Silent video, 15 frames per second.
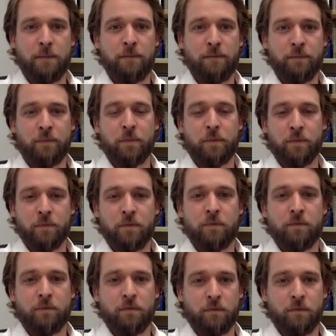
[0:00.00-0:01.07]

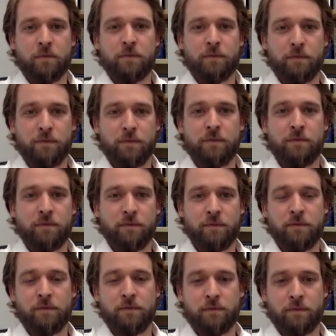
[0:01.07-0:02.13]

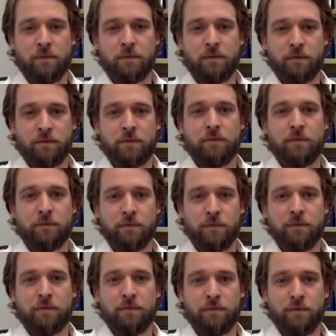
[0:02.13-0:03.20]

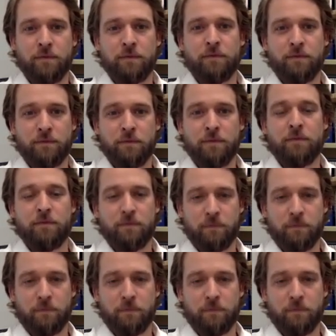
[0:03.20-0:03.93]
(not speaking)